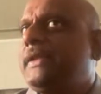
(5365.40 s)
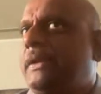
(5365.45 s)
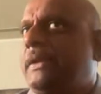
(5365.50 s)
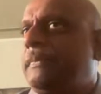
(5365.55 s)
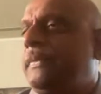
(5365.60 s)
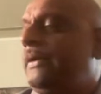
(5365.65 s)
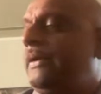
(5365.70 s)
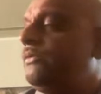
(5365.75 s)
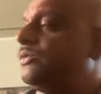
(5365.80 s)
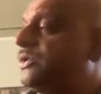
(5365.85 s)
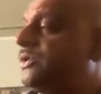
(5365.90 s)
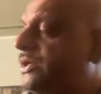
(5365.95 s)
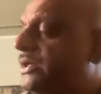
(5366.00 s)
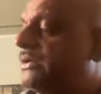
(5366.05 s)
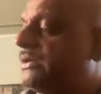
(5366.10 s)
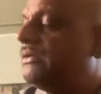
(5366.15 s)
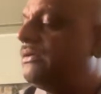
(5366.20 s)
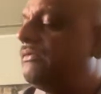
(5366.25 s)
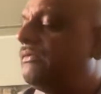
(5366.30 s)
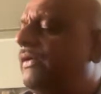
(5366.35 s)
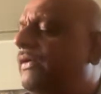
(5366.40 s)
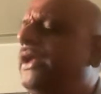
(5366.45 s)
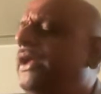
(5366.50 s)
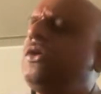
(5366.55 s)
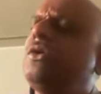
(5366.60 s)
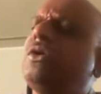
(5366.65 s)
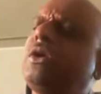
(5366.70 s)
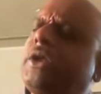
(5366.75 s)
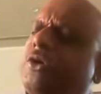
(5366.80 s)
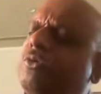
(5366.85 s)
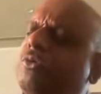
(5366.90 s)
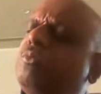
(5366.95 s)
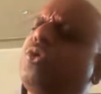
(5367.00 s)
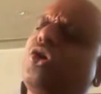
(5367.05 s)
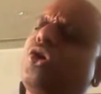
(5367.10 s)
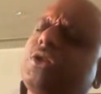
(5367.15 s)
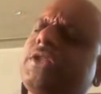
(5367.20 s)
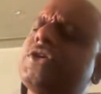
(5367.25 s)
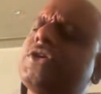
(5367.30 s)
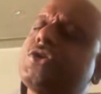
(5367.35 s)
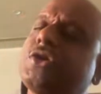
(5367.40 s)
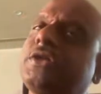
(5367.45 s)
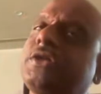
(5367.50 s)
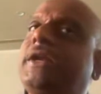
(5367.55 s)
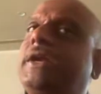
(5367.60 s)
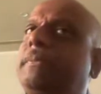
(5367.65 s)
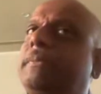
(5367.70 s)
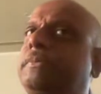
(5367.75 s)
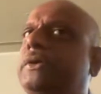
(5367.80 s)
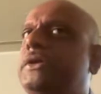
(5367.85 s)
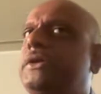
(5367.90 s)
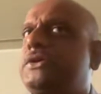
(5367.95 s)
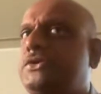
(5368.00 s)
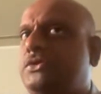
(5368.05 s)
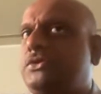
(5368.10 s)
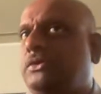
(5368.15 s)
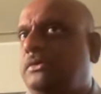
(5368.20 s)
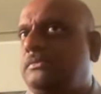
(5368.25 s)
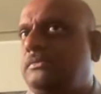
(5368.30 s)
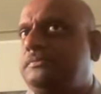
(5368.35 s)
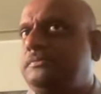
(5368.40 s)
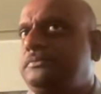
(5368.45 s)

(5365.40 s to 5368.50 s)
therapy, where you will give both estrogen and progesterone.